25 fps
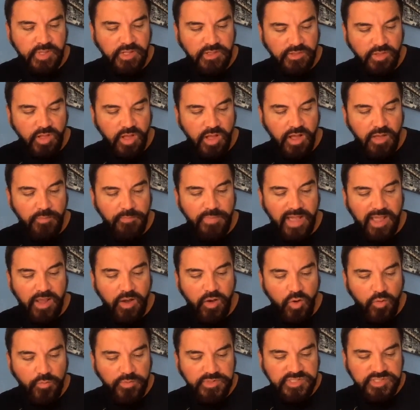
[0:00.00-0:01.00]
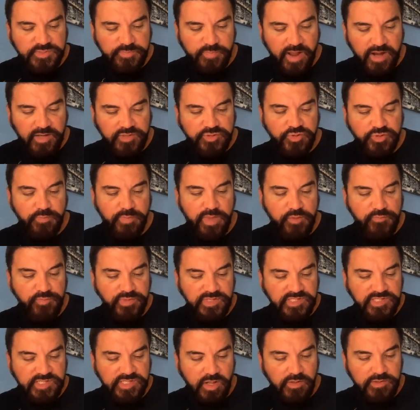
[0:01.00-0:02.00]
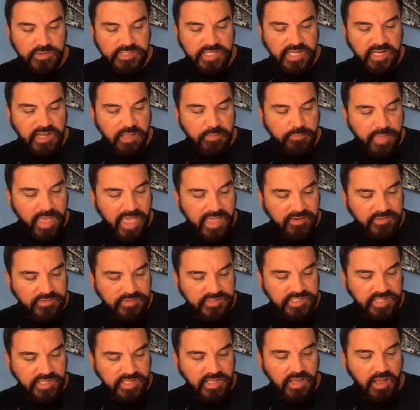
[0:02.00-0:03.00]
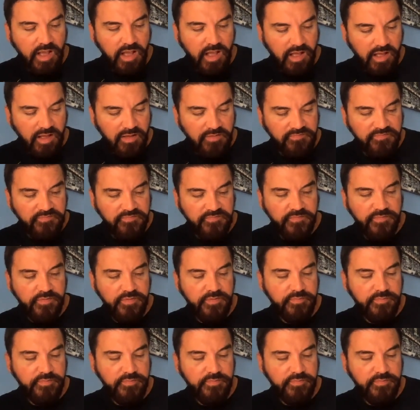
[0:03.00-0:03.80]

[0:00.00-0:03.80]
law by a home inspector may result in a penalty of,